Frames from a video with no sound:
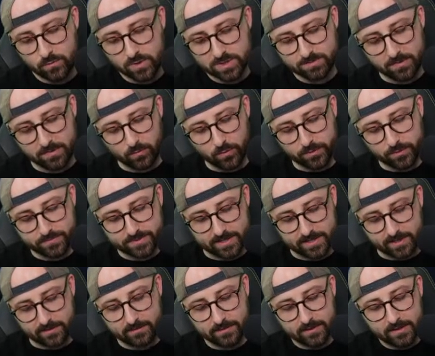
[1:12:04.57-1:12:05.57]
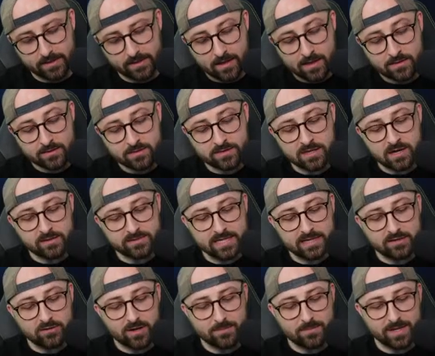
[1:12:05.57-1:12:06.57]
What's my whoop saying?
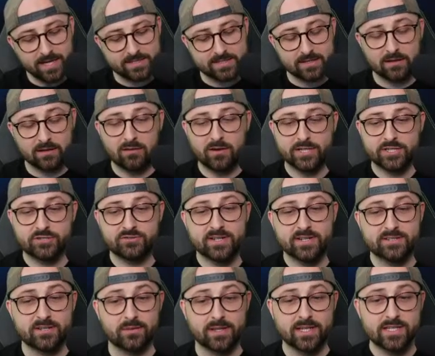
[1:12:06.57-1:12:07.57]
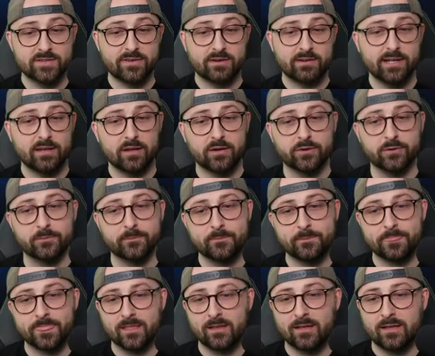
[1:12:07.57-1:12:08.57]
39 minutes in the high stress zone. That's very low.
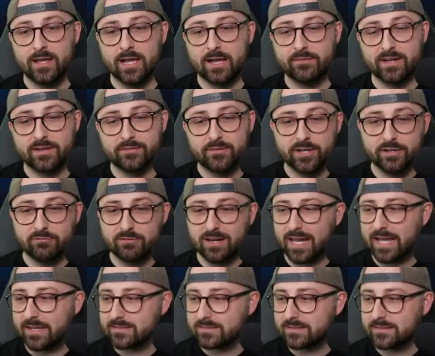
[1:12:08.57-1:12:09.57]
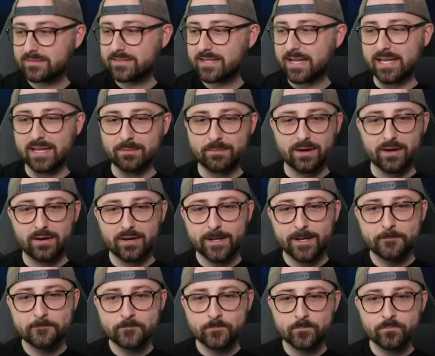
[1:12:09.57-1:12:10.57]
I've had a very relaxed day,
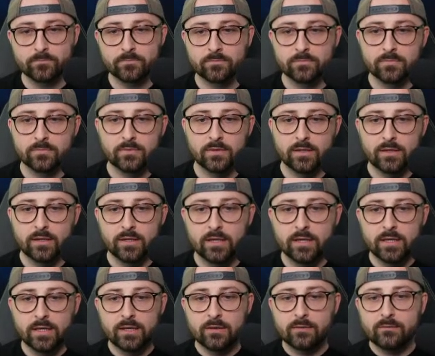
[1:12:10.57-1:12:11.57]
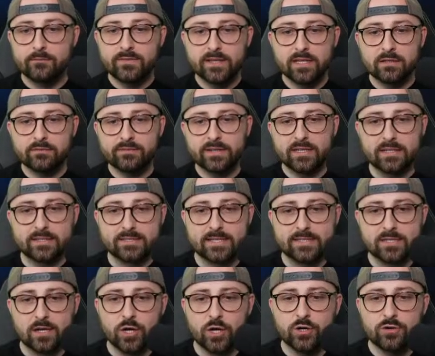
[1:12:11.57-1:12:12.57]
apparently. Villa
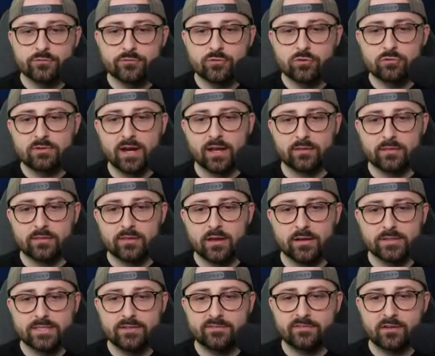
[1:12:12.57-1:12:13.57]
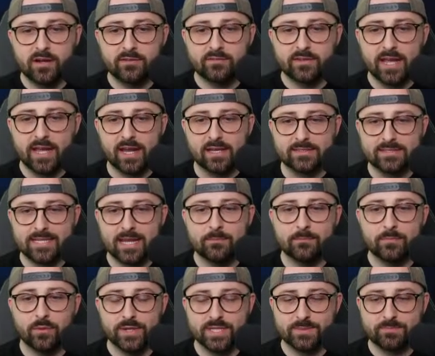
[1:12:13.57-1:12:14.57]
says, overall rank 35k and
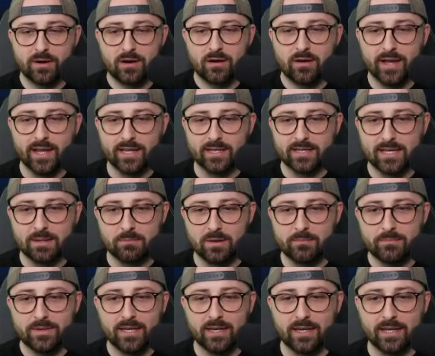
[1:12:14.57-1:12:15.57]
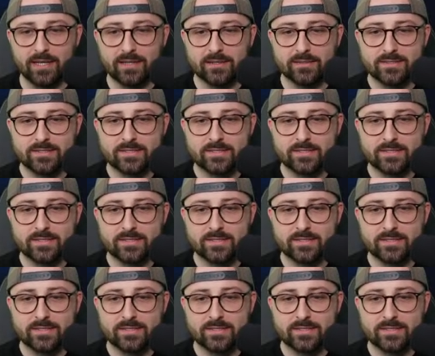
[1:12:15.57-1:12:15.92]
10 points behind in my mini-league.